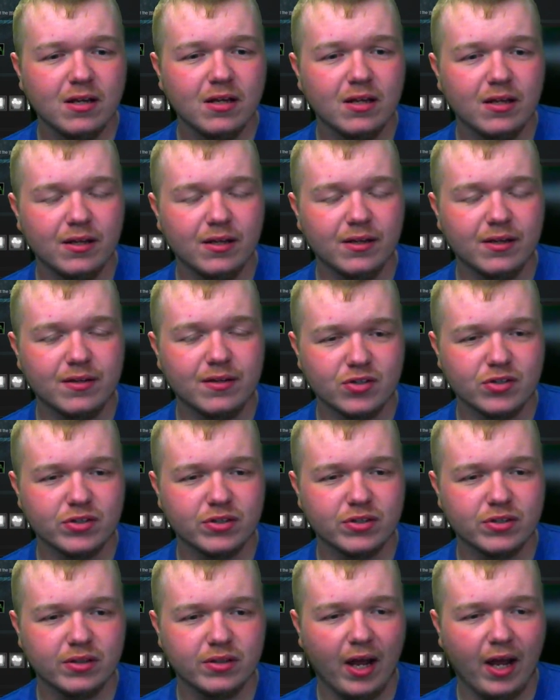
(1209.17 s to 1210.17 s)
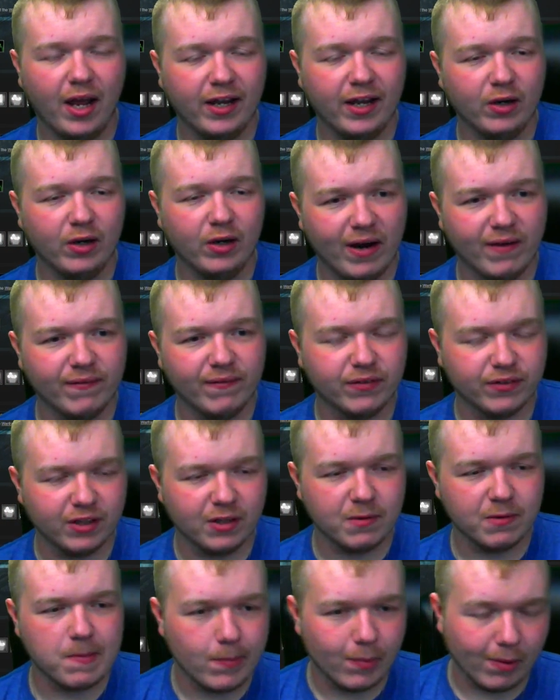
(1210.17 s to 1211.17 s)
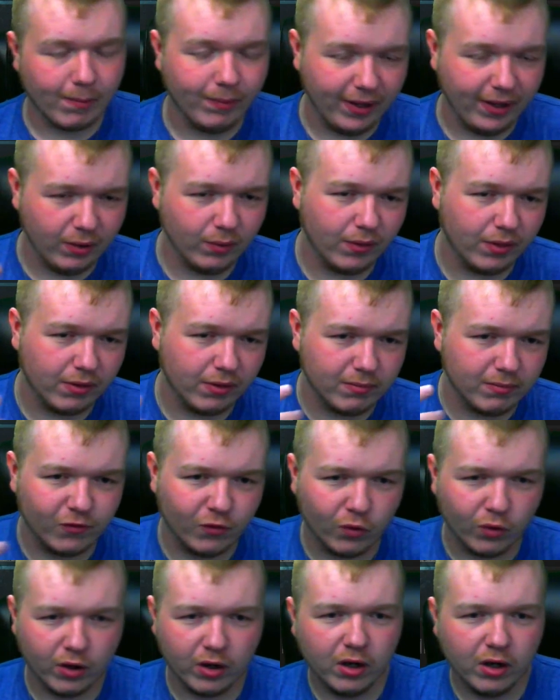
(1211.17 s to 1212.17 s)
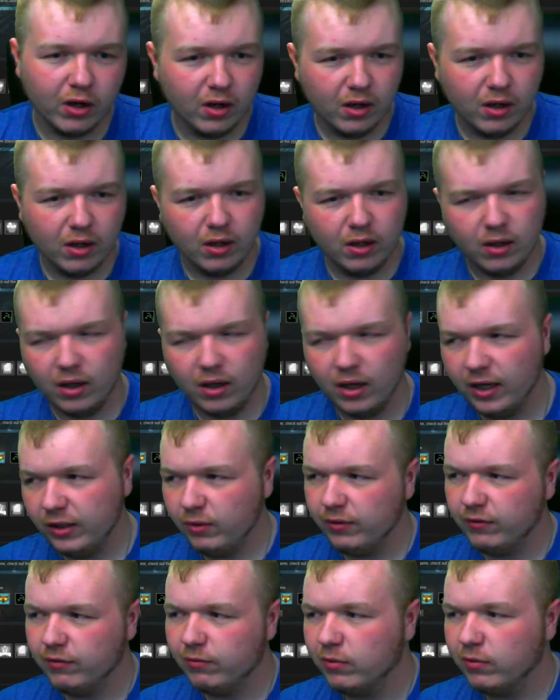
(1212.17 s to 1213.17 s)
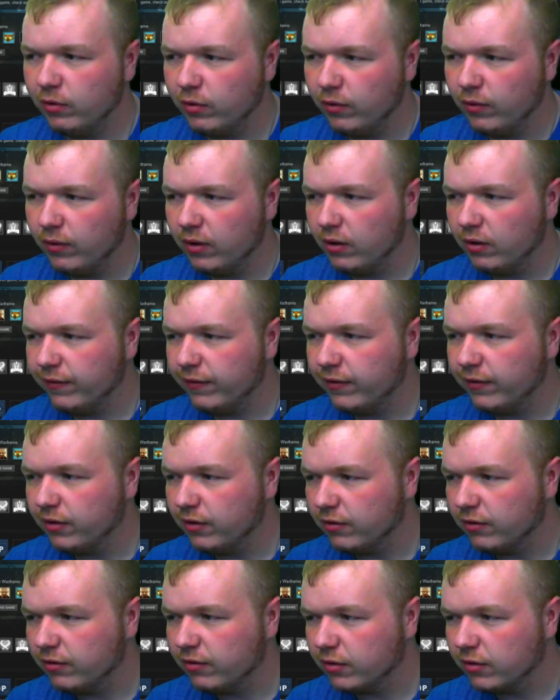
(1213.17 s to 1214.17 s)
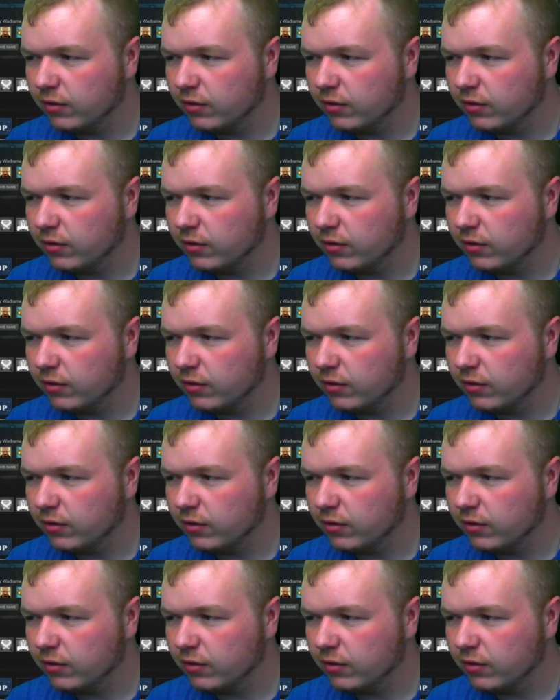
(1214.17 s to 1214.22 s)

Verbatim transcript: It's just I don't have the same people I played with it before. I don't even know who the hell this is.